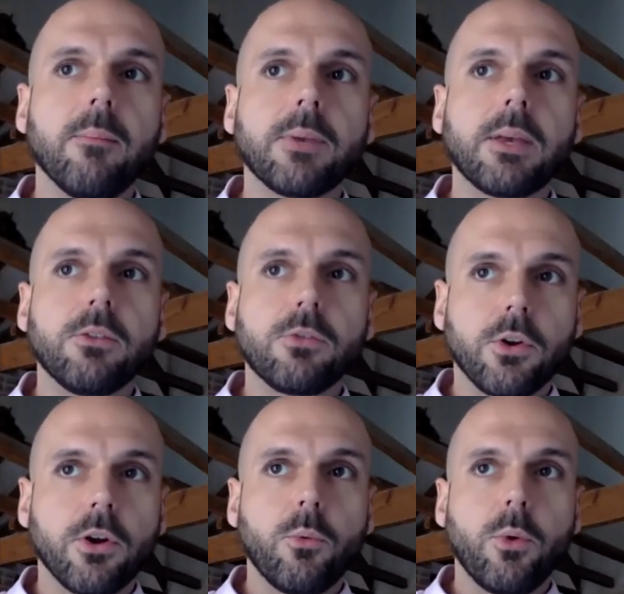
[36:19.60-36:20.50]

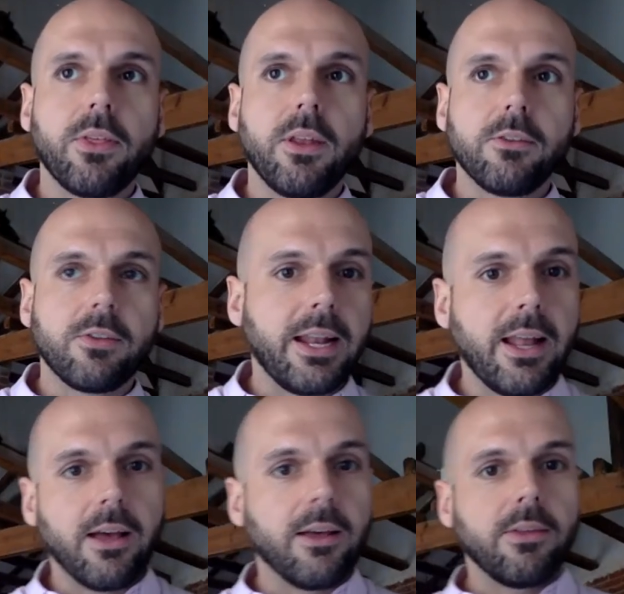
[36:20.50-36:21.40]
concern within, say,
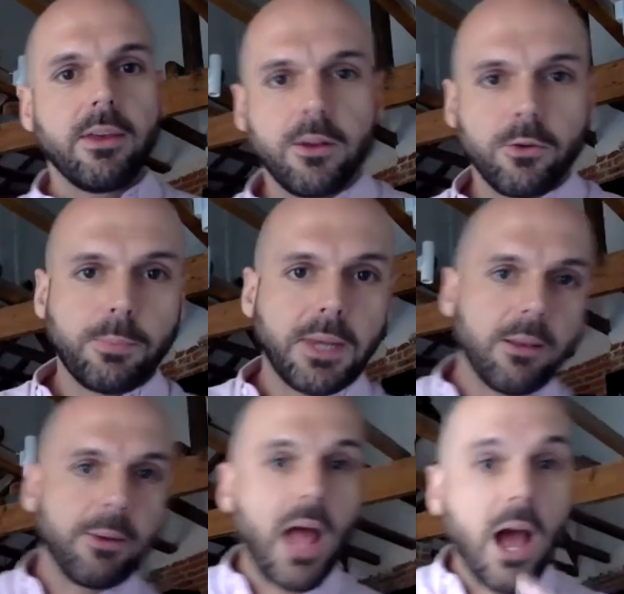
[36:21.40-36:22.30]
speaking
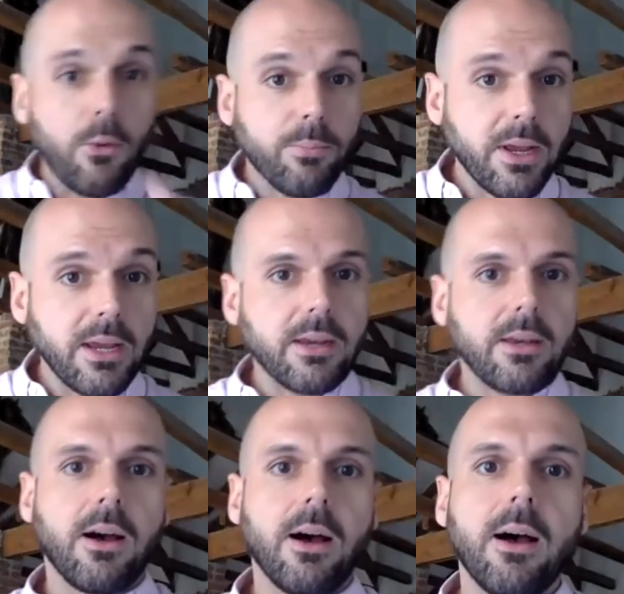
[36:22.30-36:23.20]
about outbreak
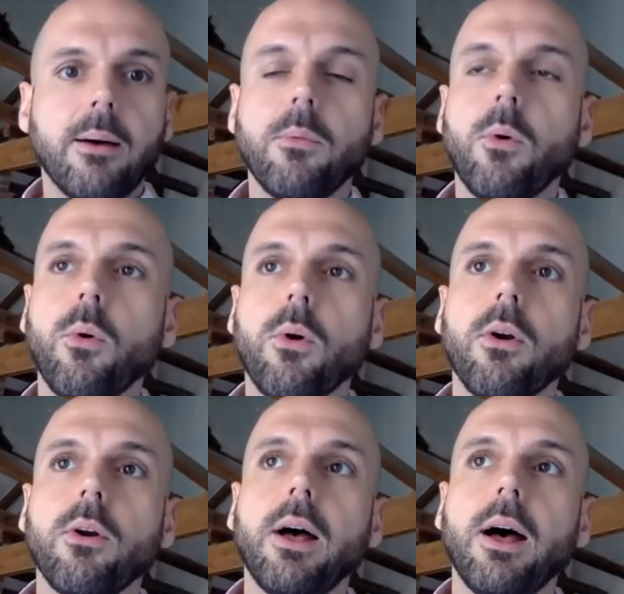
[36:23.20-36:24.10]

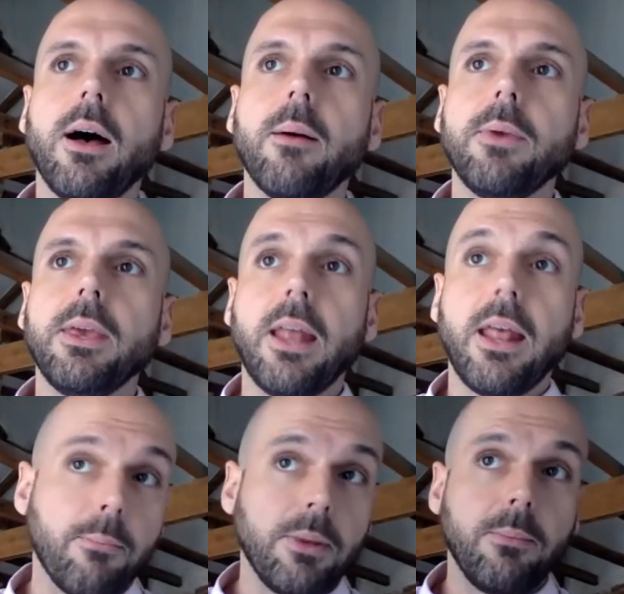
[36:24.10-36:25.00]
or
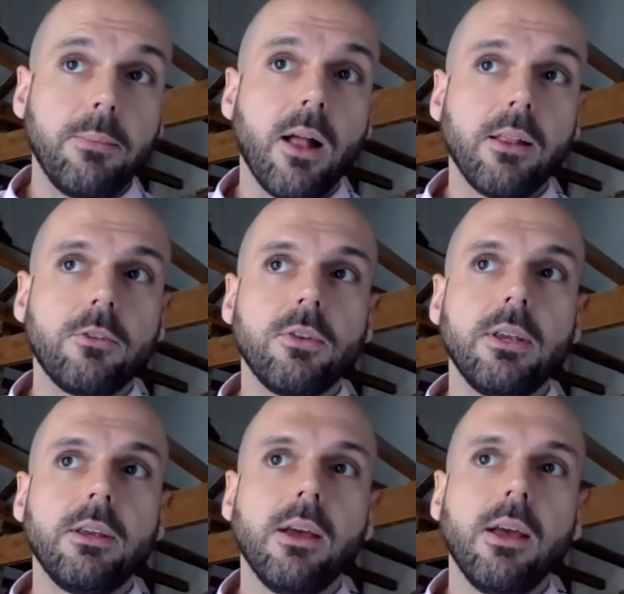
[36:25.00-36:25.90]
in
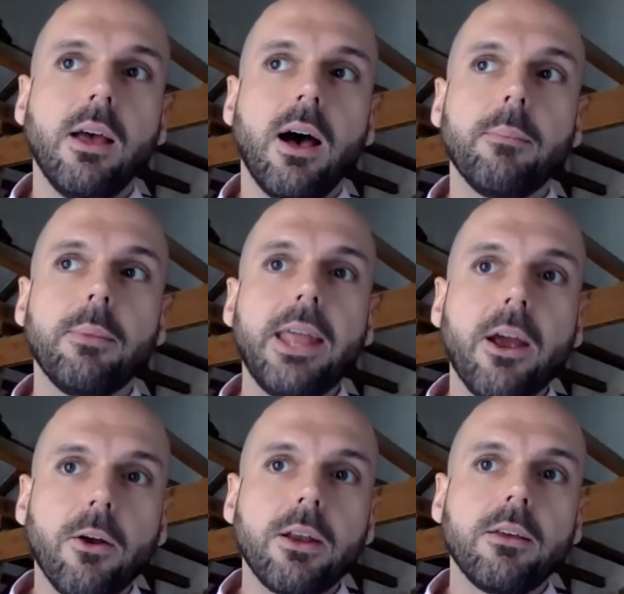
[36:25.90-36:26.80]
epidemiology,
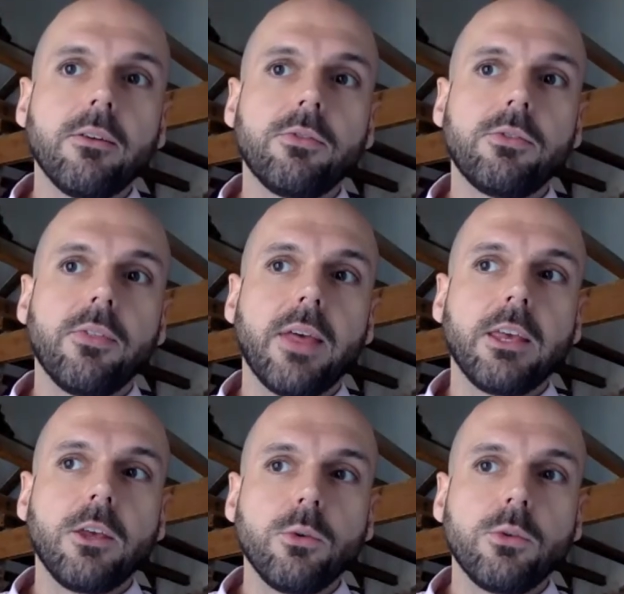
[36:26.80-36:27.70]
narratives that
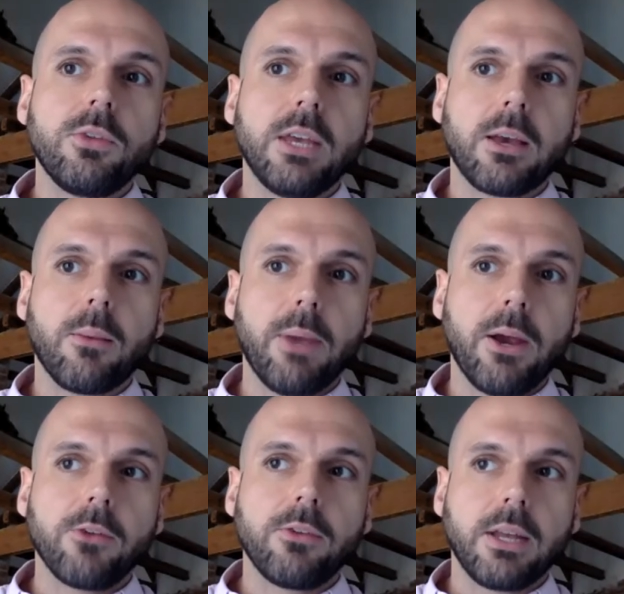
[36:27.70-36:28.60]
you see in
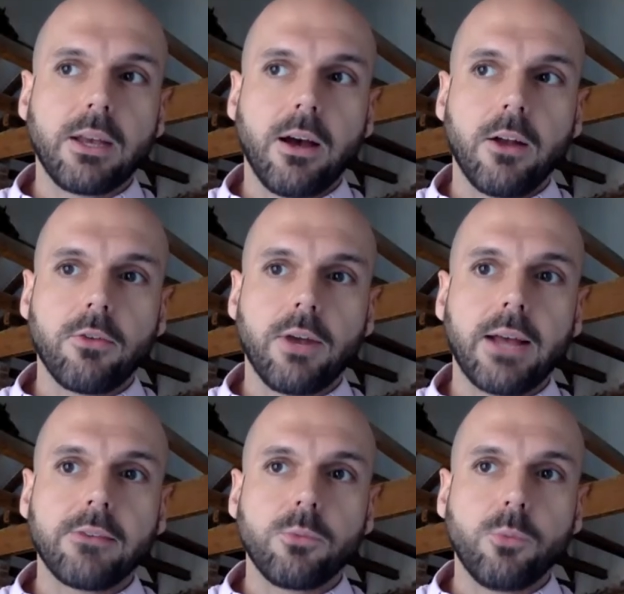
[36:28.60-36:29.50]
comparison and
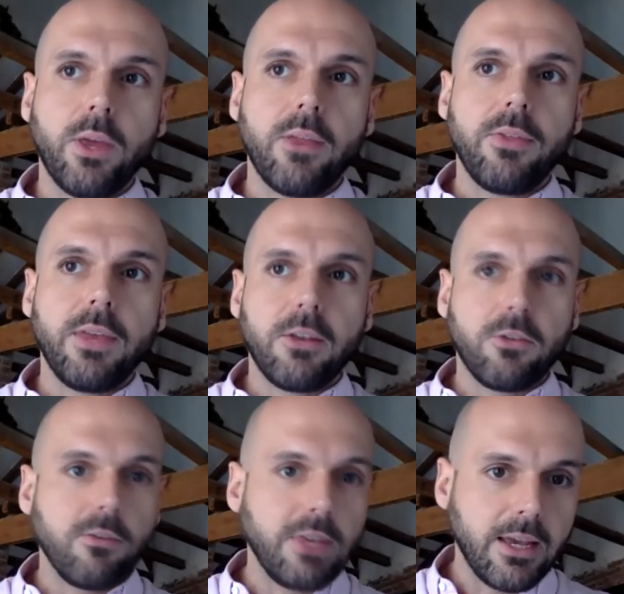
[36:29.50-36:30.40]
contrast with the
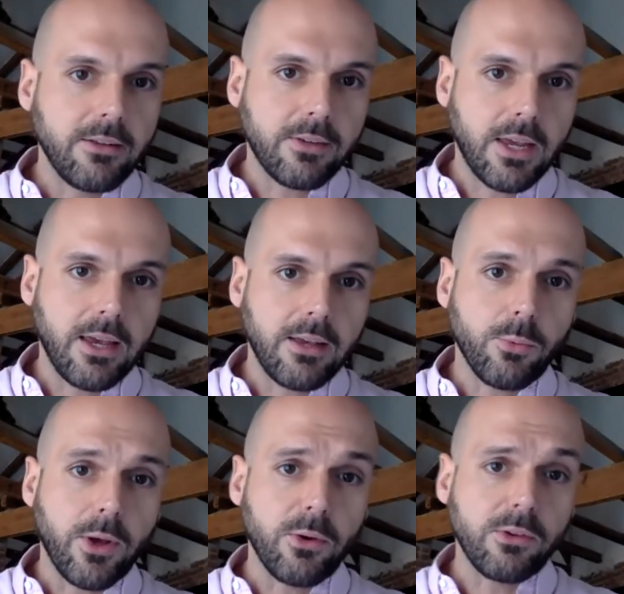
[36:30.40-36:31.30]
HIV/AIDS case,
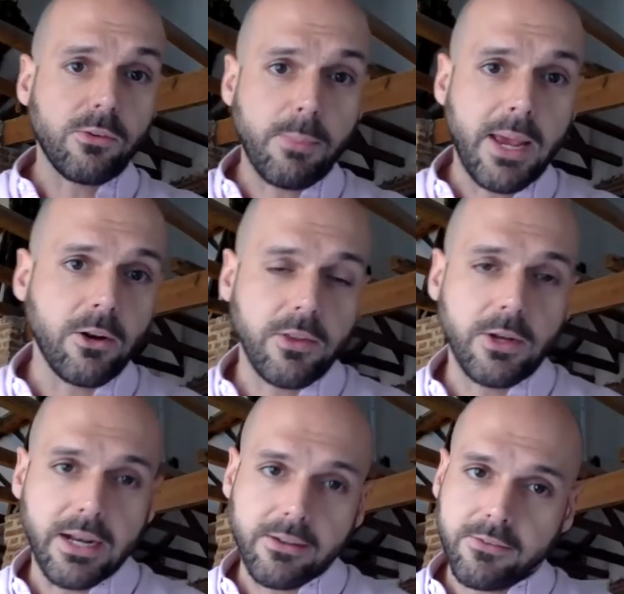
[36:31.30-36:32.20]
whether it's Spain or the
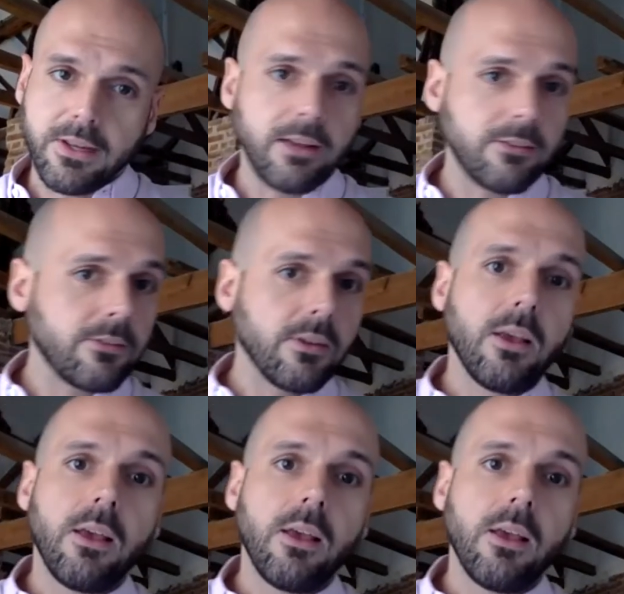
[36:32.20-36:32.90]
United States,